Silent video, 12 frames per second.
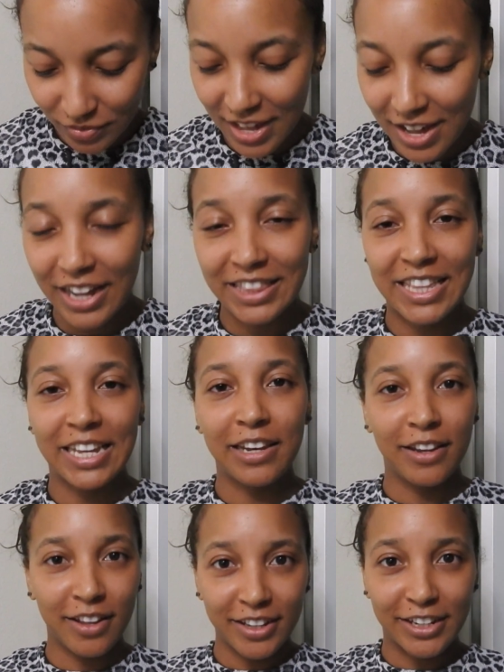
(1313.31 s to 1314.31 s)
they got their
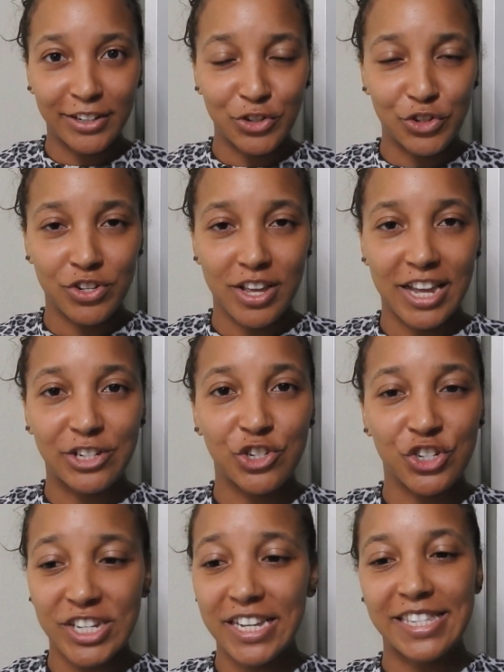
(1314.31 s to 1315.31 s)
luggage, and
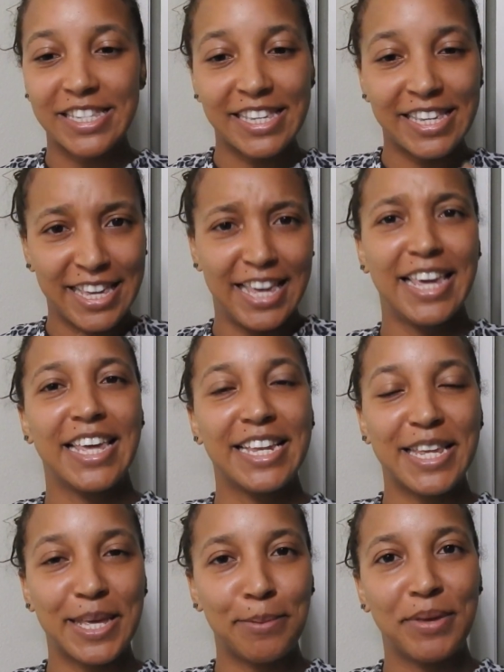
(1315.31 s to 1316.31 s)
she is
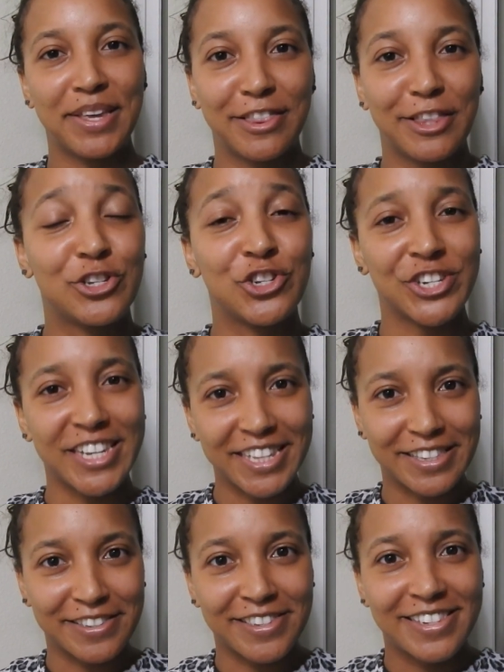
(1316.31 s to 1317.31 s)
kicking him in the
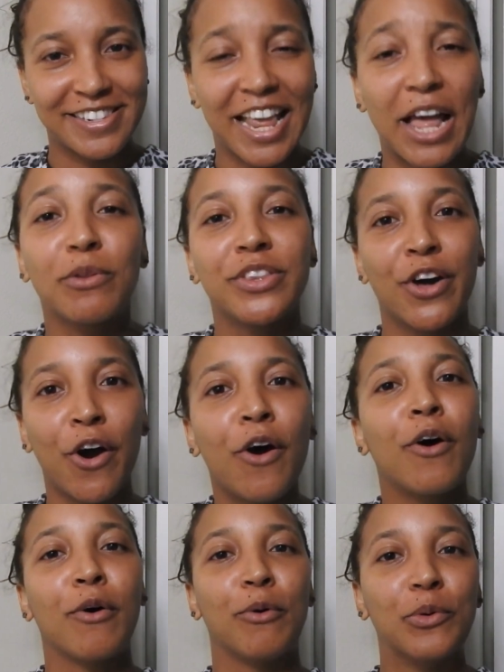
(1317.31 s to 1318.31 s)
shins down the
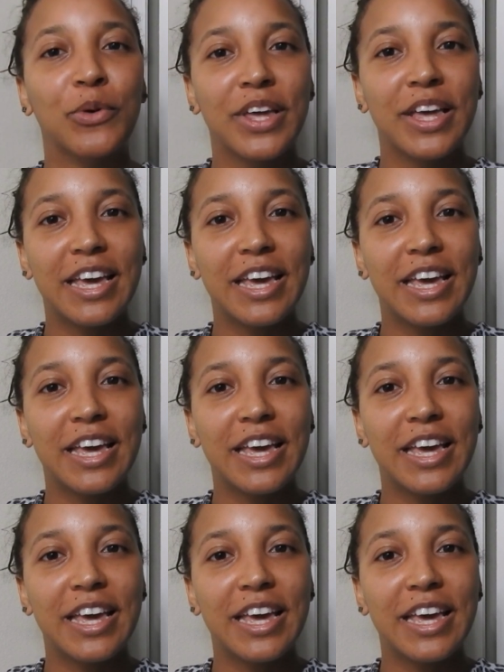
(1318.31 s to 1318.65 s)
hall.